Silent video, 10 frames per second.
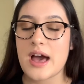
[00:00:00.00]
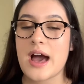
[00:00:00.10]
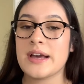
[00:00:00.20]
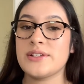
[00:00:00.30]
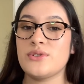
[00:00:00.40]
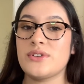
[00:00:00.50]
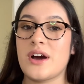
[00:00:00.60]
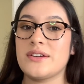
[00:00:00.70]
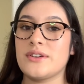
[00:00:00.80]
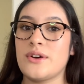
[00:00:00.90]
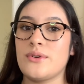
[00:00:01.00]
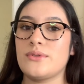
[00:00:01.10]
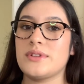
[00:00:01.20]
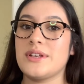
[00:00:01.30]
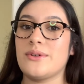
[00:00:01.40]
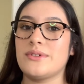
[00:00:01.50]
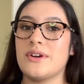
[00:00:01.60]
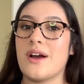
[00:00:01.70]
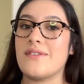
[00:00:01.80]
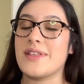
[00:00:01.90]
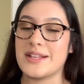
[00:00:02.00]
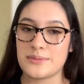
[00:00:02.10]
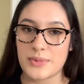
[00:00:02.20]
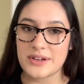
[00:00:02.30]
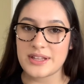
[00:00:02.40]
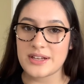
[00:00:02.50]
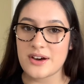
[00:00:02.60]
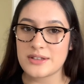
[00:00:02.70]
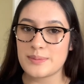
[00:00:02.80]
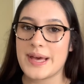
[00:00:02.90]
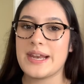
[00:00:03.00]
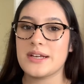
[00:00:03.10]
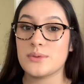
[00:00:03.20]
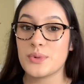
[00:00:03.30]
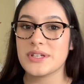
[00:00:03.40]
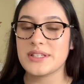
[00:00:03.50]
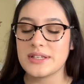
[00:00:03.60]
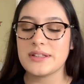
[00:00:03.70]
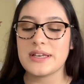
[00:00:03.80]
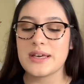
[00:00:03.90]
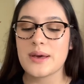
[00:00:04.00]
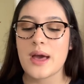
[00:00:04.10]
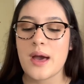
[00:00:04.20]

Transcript: I do not know the owner of That's Marilyn Cosmetics personally,